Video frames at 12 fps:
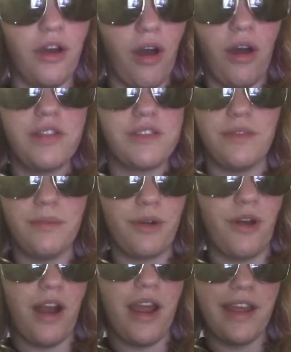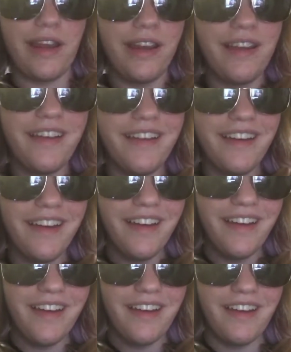awesome, great.
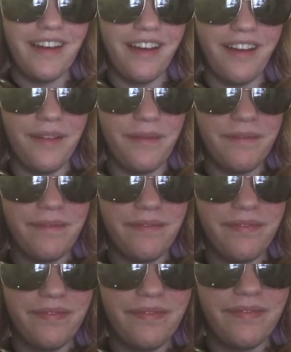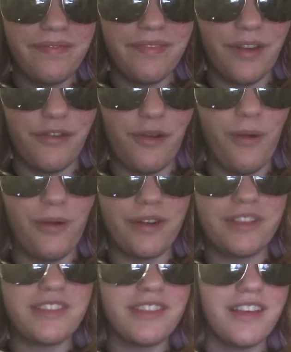Of
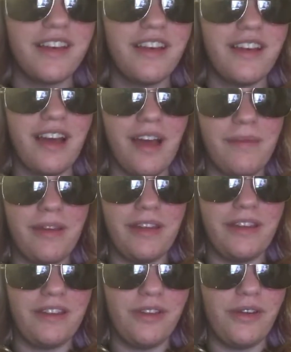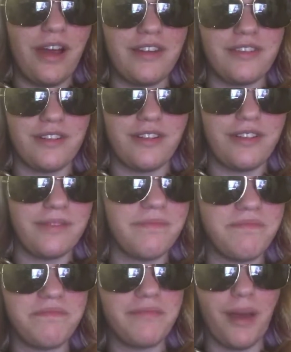course. I mean, you guys are
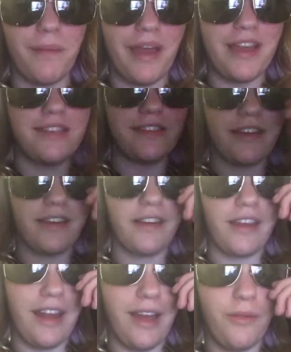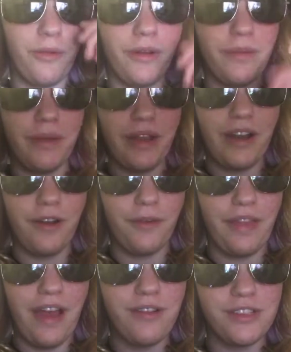amazing, and I wouldn't be here
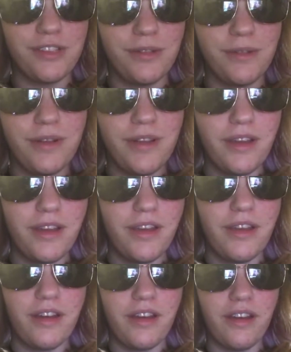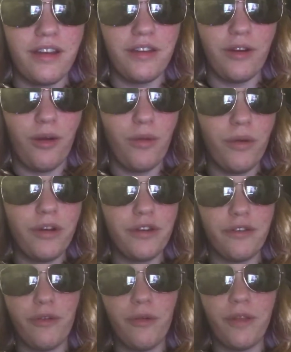without you. You're all
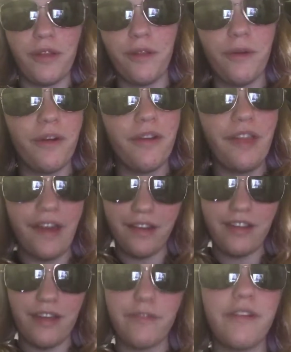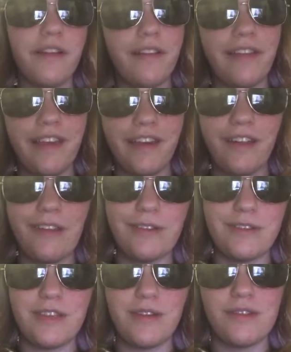wonderful, and Laura, that definitely
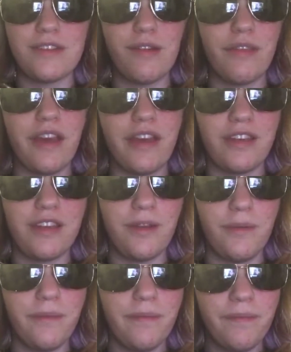includes you, so thank you.